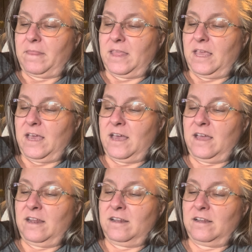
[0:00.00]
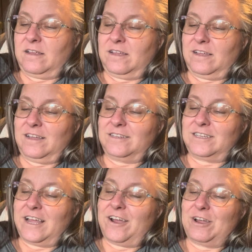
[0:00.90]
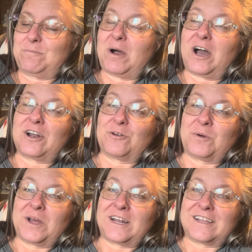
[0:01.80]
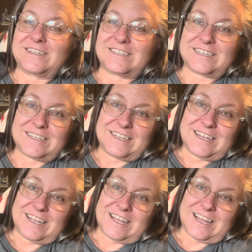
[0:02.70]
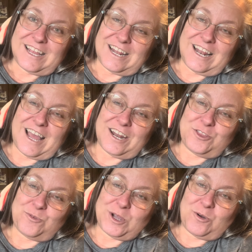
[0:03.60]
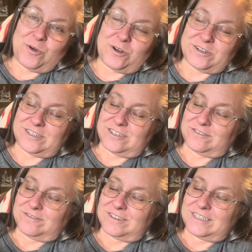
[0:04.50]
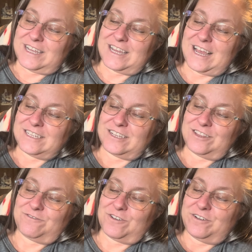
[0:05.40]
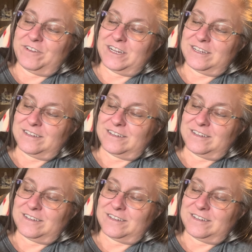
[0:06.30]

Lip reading: And it's a Harry Potter one. It's a 9 3/4 it has on the front of it.